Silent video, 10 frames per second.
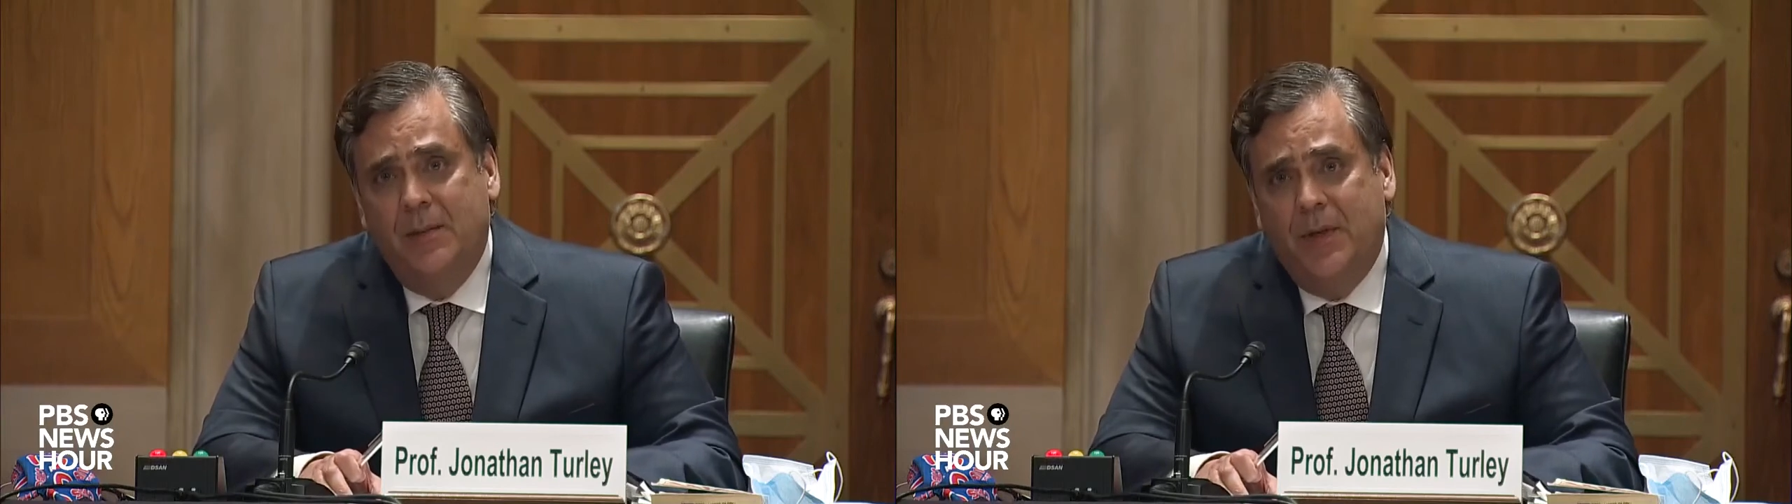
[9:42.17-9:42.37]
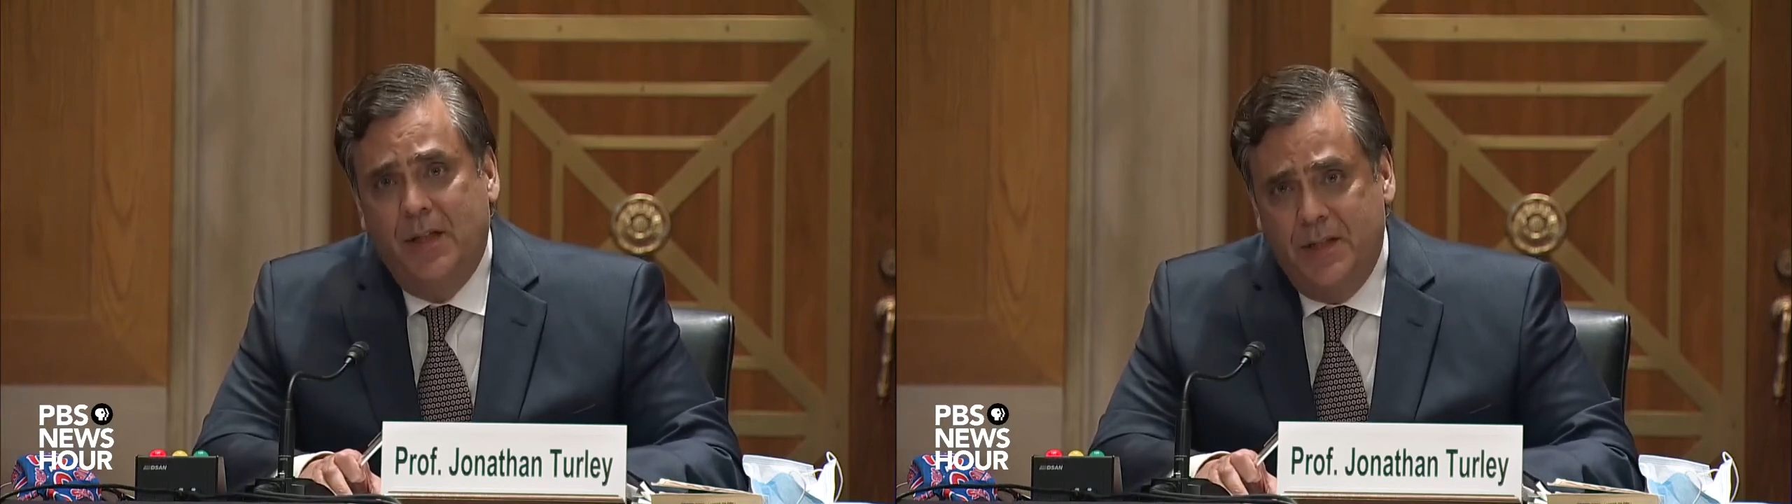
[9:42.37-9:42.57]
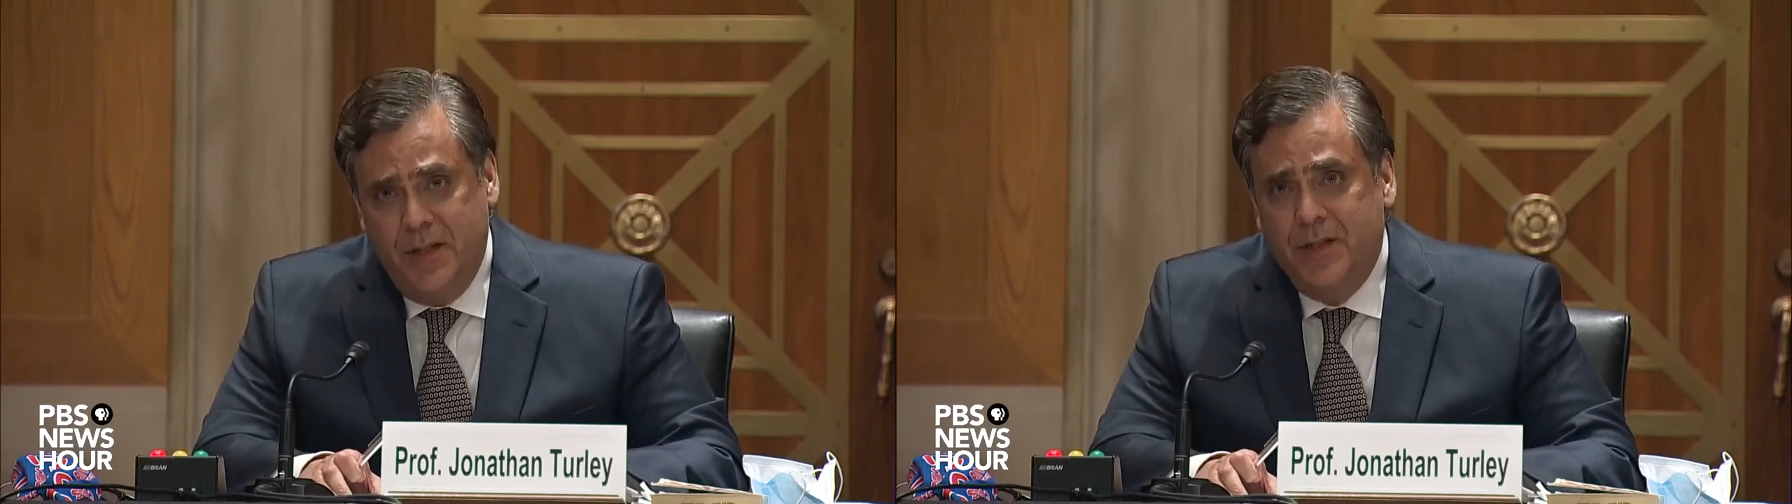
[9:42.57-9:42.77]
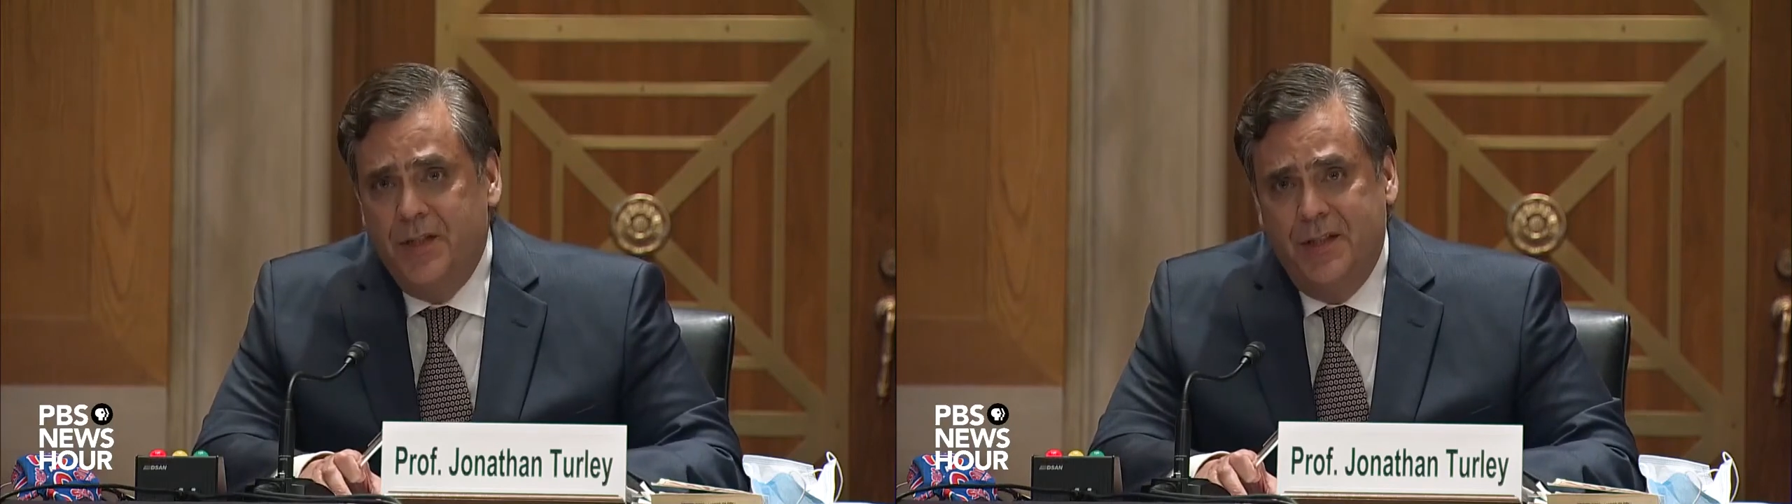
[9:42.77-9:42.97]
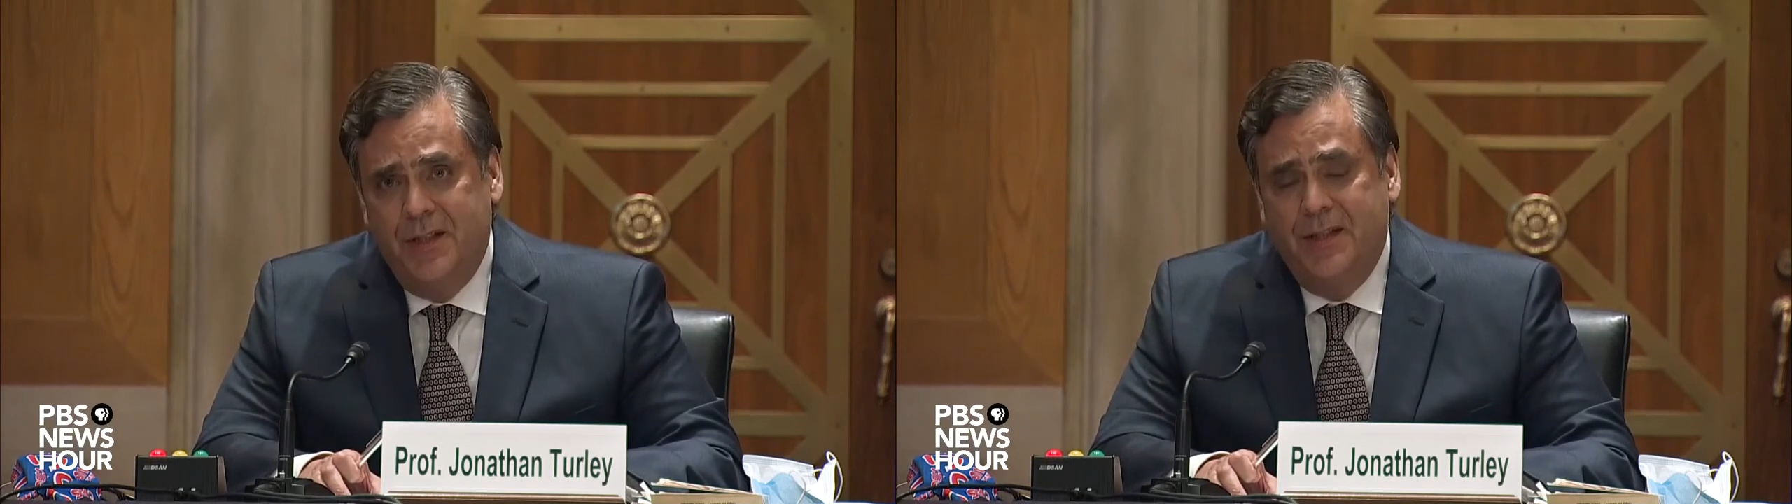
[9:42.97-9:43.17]

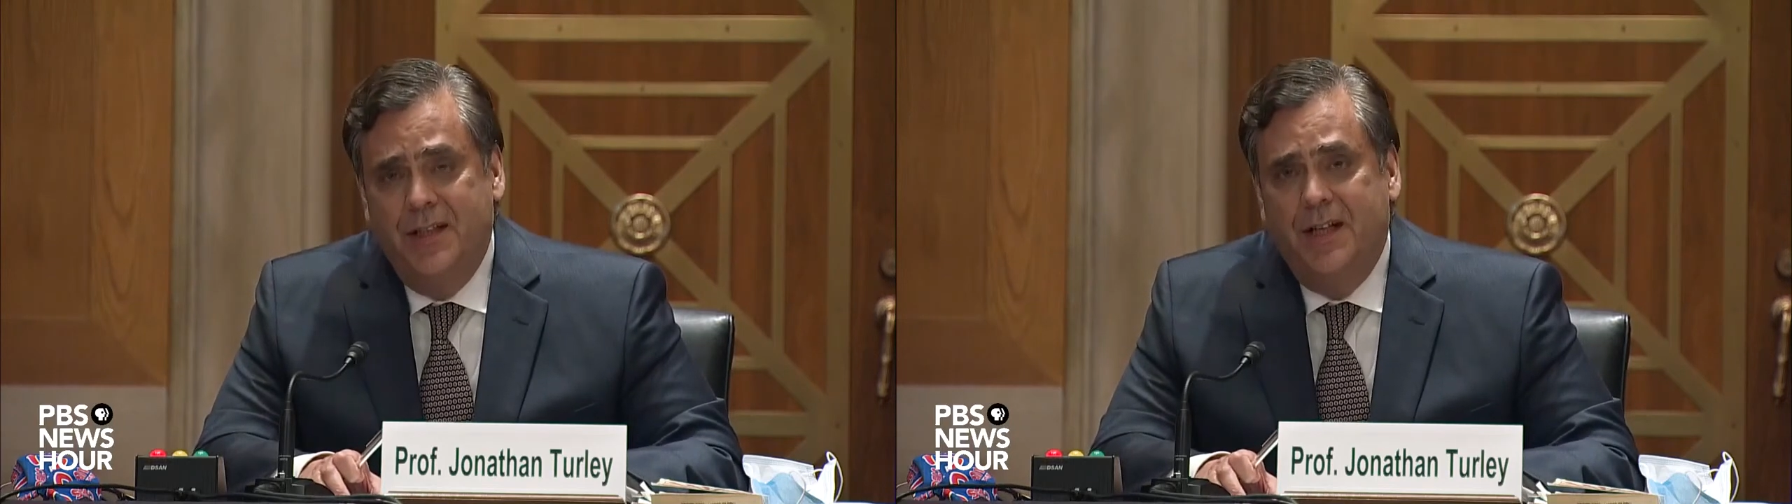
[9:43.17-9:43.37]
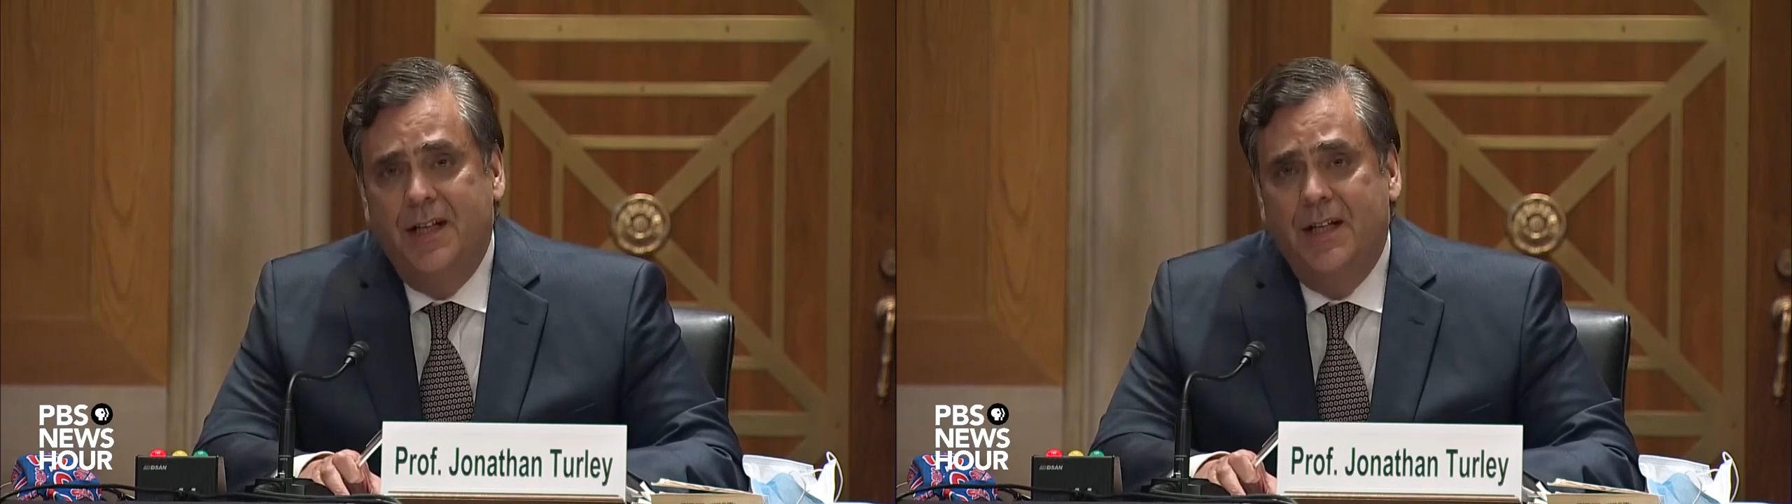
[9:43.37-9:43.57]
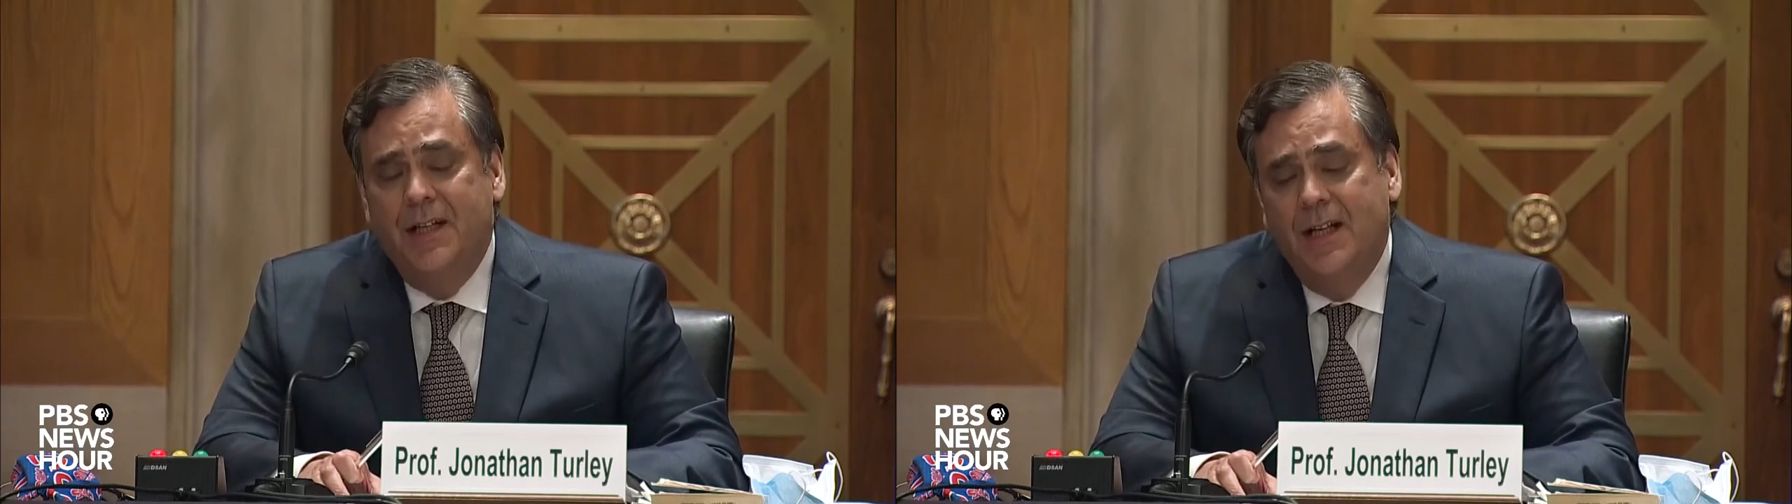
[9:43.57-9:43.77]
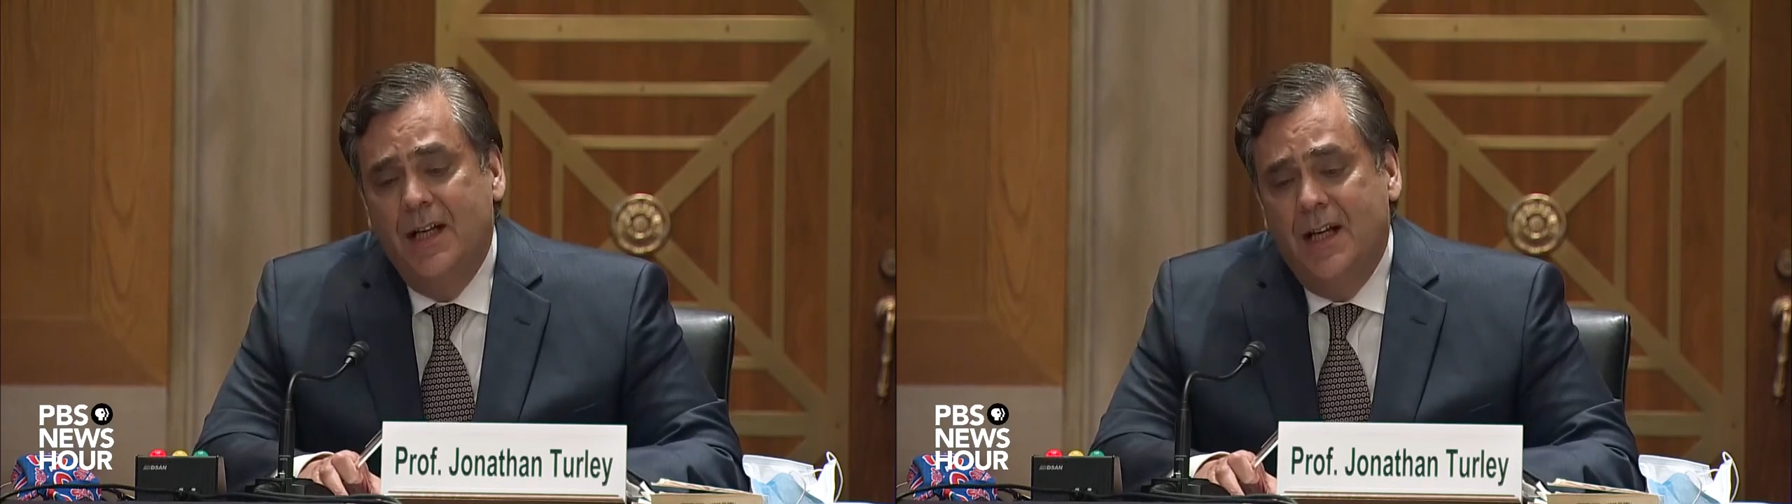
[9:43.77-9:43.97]
politicians that